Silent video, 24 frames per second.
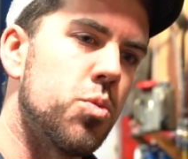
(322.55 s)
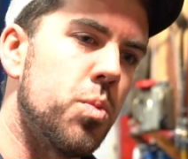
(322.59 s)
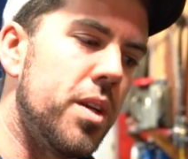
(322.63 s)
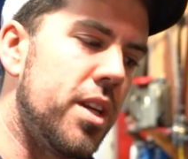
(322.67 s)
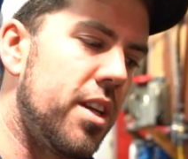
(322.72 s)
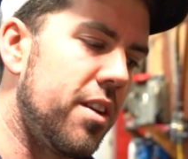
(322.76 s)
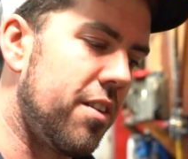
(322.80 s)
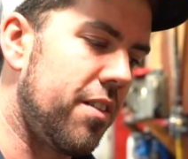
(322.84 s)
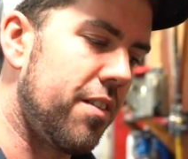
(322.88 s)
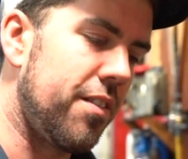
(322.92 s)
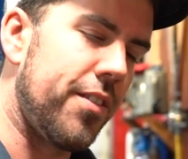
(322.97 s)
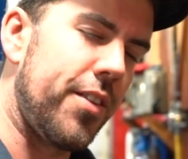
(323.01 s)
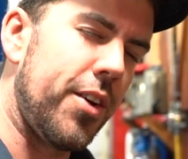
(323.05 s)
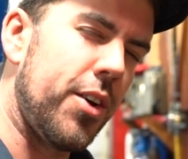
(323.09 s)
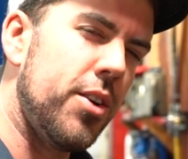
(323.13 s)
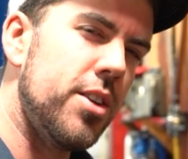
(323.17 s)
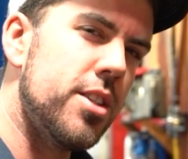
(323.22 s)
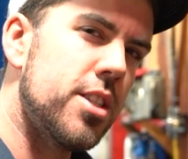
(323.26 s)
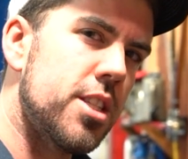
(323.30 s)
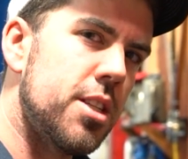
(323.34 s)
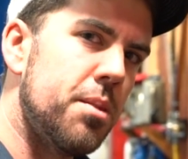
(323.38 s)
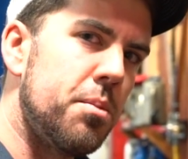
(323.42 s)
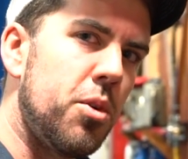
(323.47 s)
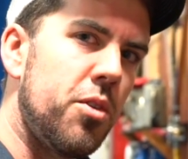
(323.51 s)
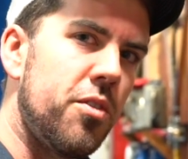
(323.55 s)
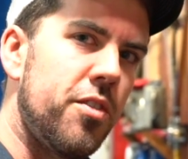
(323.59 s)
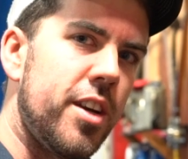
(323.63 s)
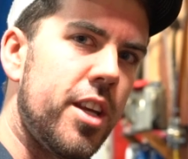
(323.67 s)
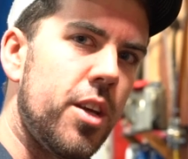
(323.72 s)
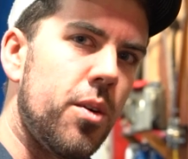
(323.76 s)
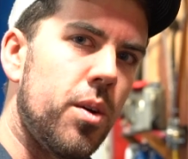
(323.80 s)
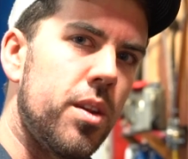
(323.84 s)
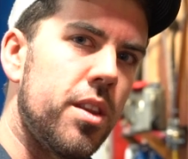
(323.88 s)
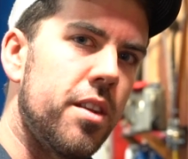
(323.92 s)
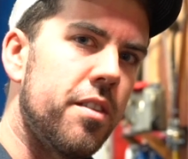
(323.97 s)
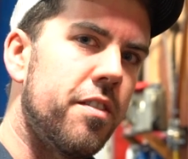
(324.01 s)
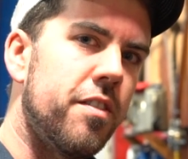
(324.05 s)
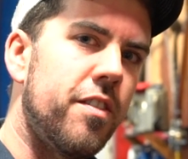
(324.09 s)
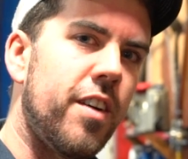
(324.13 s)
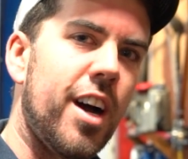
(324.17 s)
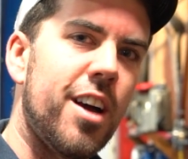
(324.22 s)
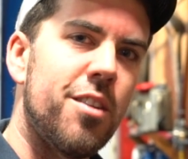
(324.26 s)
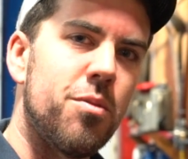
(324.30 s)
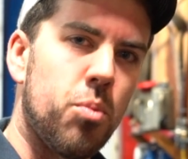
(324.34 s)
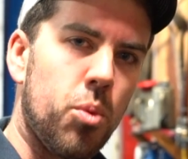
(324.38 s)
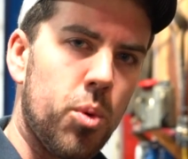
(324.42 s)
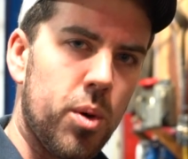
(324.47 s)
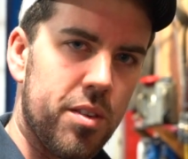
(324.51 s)
we did a very similar video on the
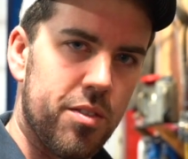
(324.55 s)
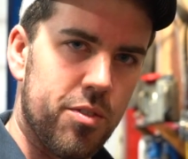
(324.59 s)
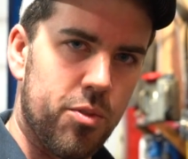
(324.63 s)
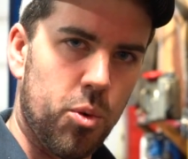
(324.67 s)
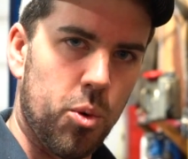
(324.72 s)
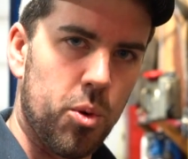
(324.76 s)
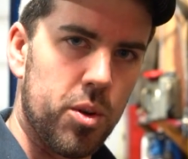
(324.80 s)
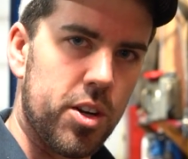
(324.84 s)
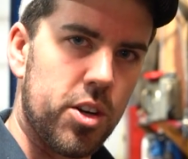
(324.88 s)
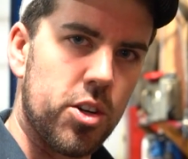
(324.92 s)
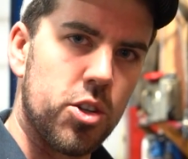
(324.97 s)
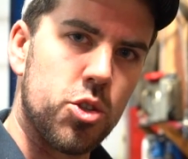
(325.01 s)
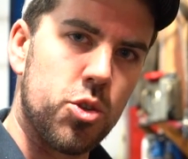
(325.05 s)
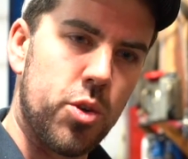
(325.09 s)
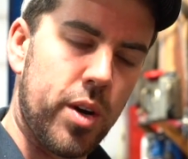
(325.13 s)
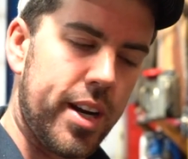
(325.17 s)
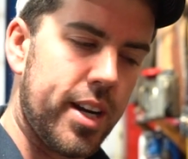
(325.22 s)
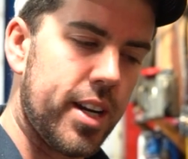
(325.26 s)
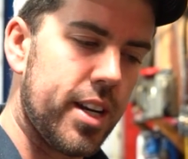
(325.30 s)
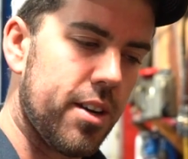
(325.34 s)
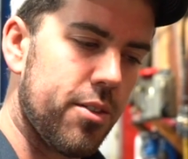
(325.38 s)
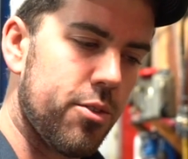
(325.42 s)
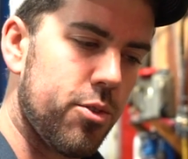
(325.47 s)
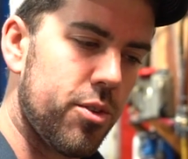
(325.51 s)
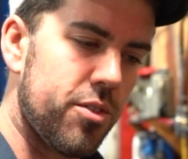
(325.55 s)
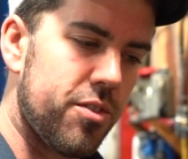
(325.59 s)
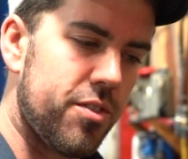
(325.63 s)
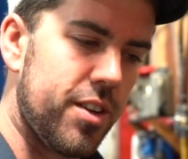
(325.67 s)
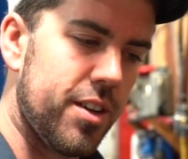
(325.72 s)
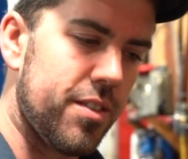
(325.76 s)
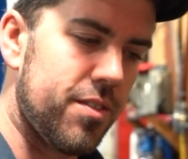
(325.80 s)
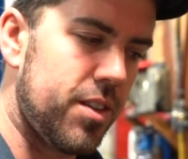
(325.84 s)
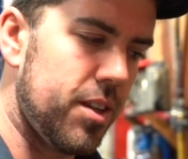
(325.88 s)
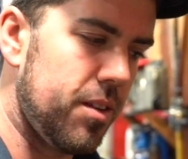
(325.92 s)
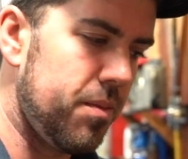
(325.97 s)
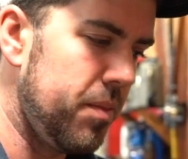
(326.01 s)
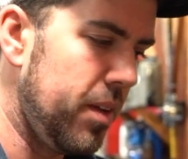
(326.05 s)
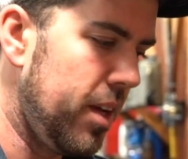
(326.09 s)
5.4 liter Triton F-150.